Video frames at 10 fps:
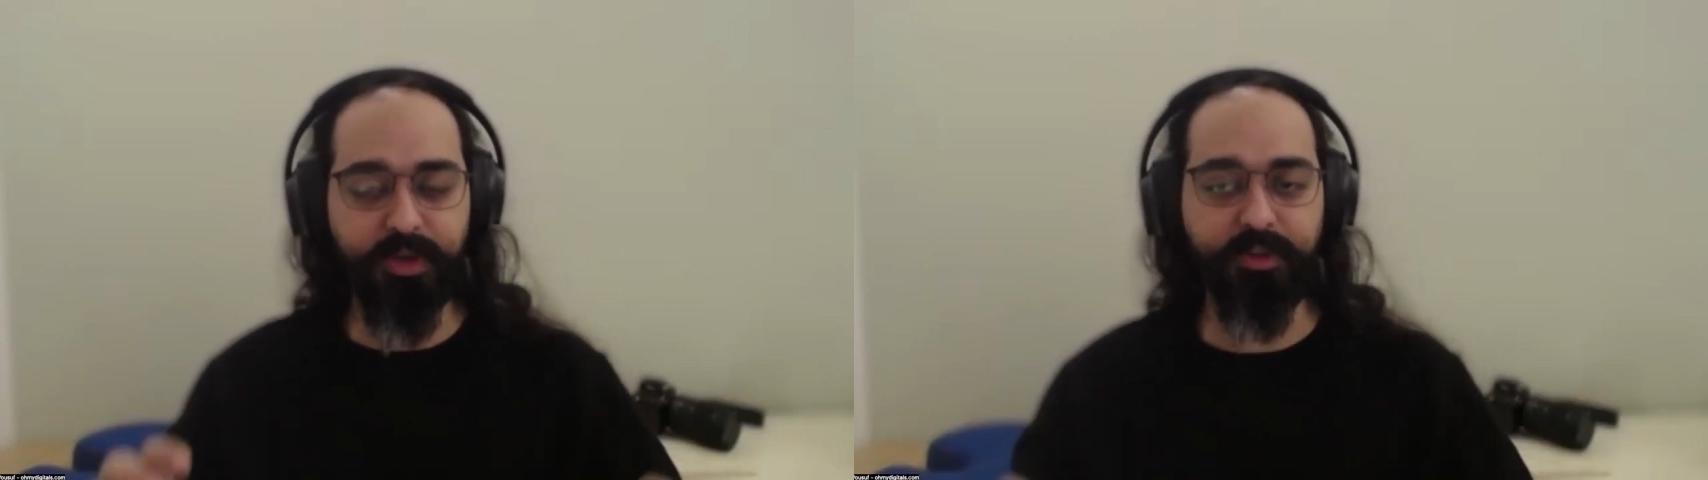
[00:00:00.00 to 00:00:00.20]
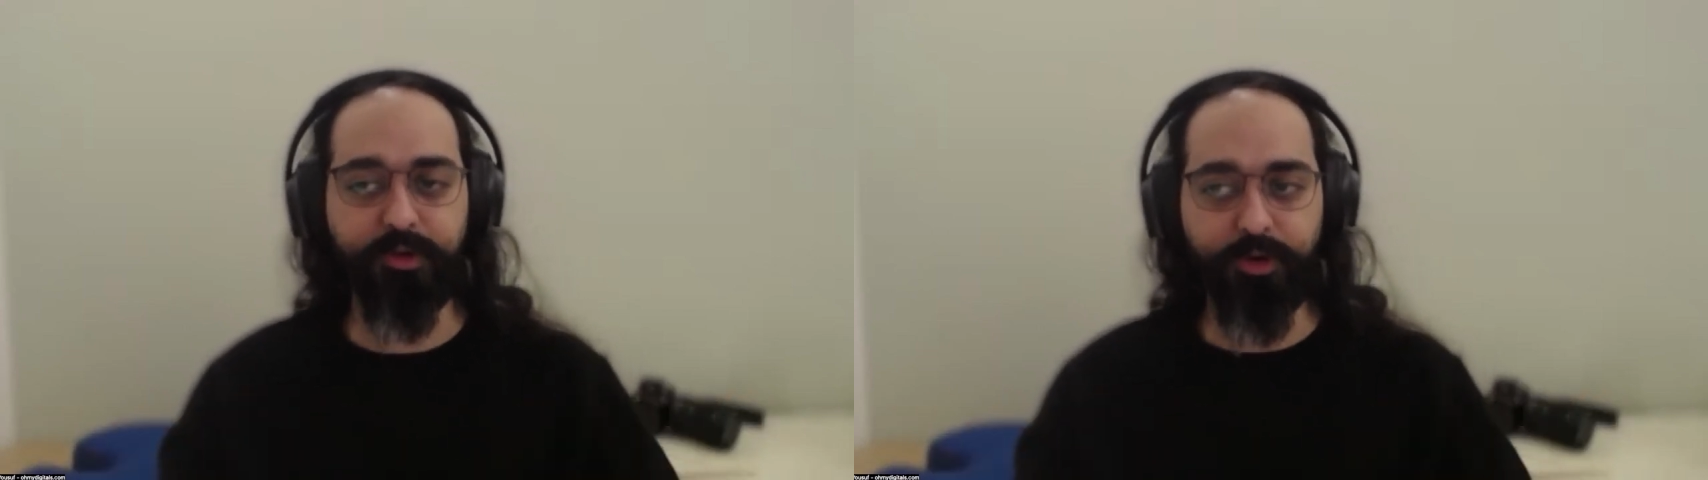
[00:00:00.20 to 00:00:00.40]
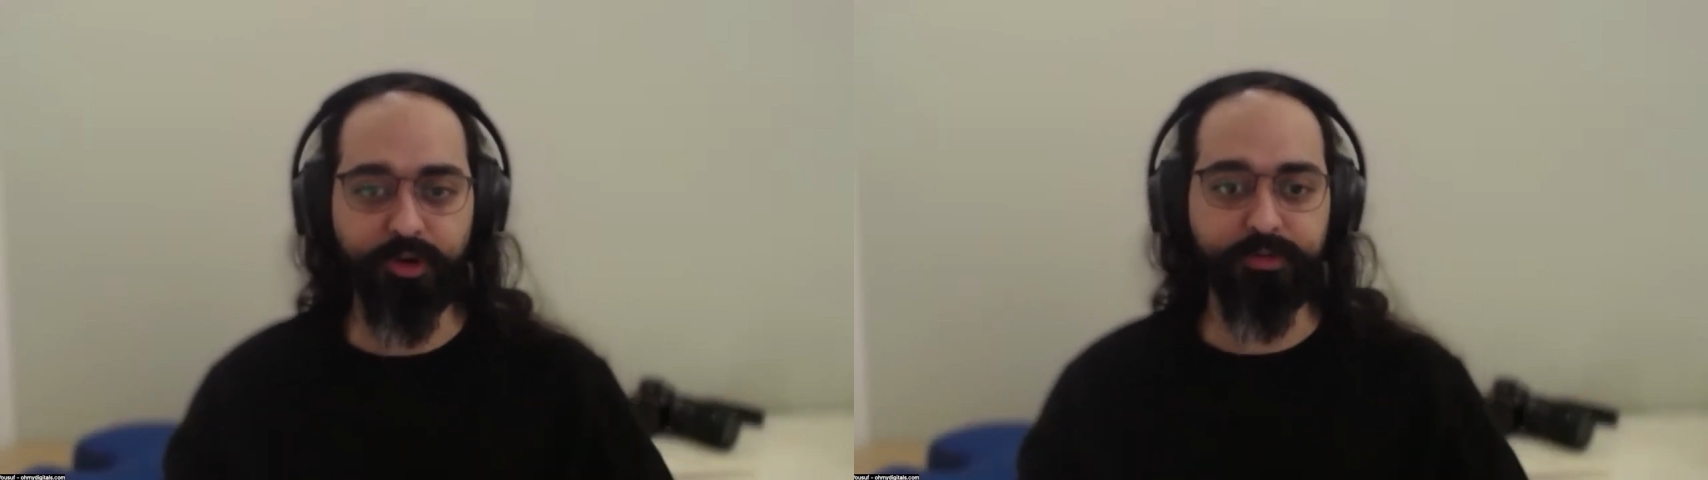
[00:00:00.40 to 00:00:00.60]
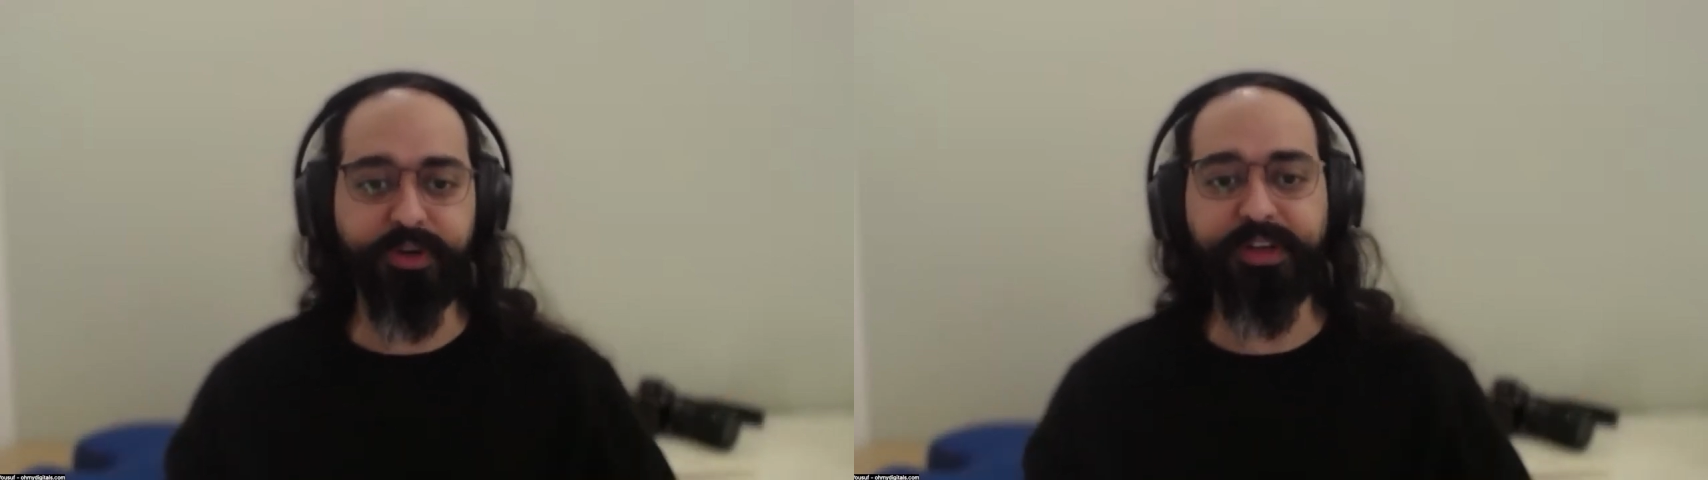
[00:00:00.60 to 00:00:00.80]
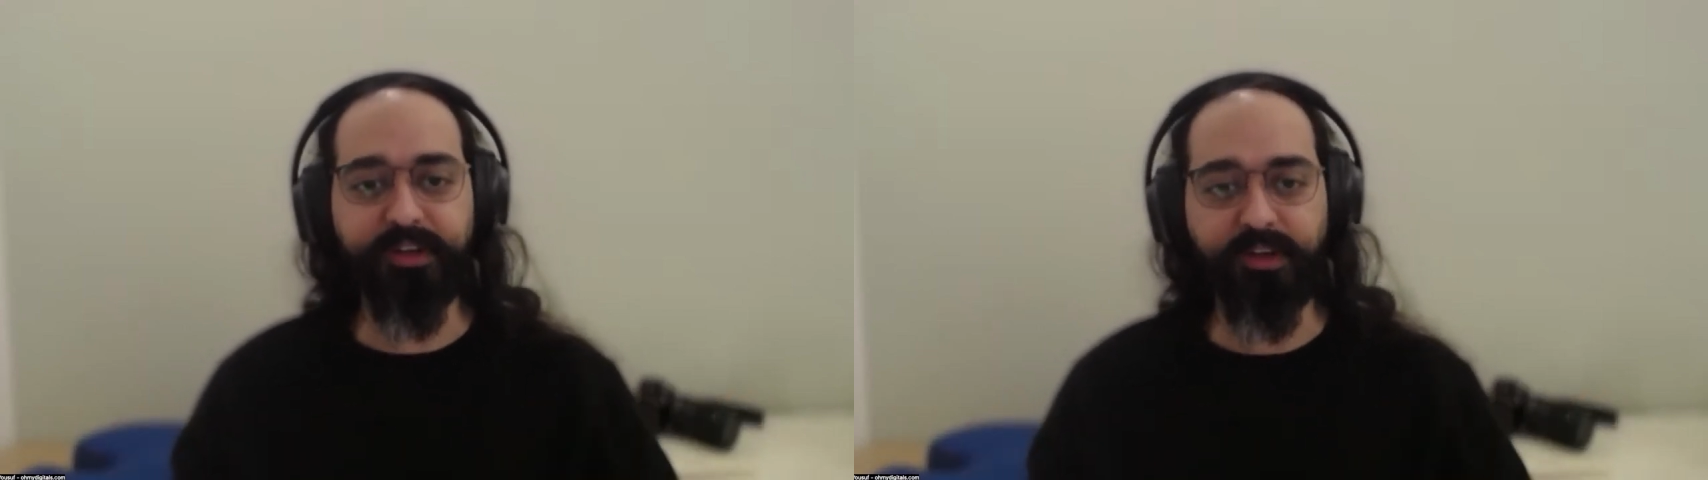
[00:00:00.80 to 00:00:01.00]
like the dock
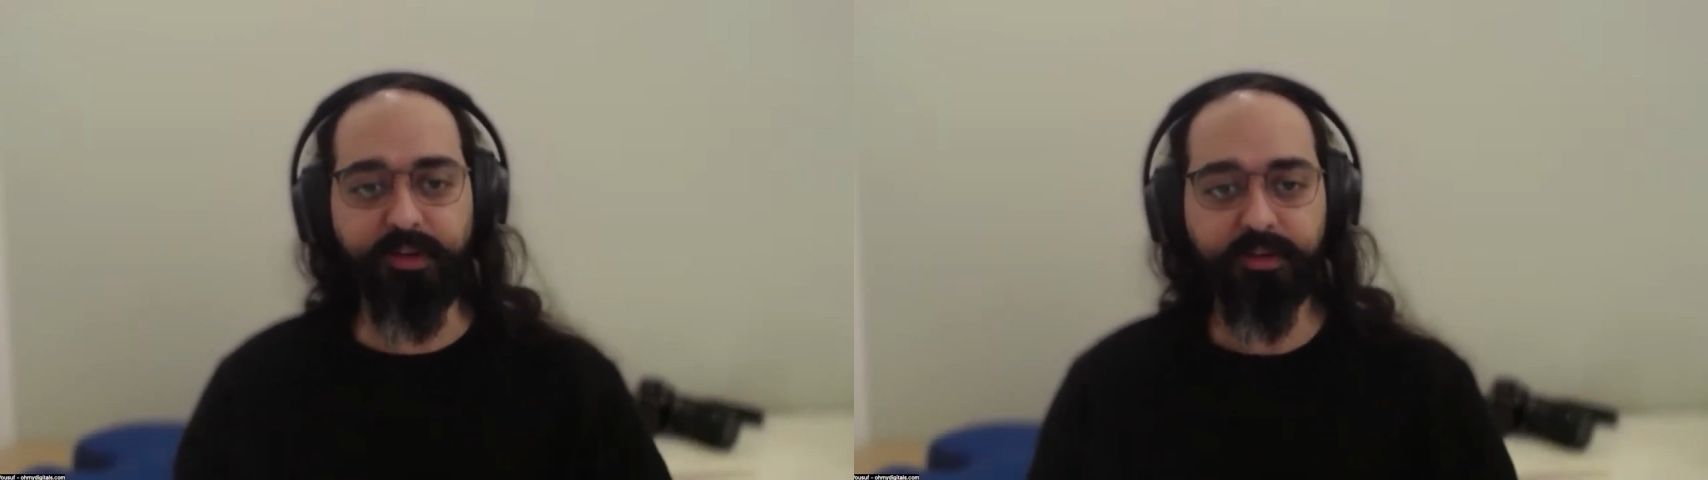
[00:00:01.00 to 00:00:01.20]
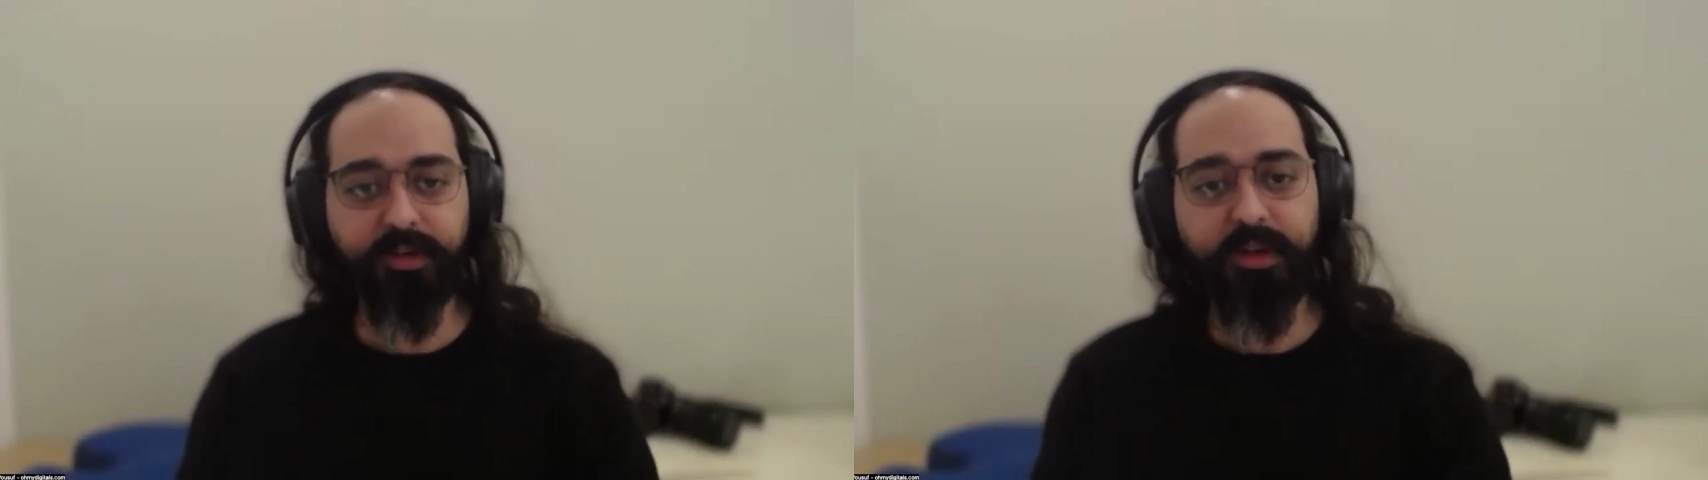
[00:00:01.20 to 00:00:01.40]
very clean.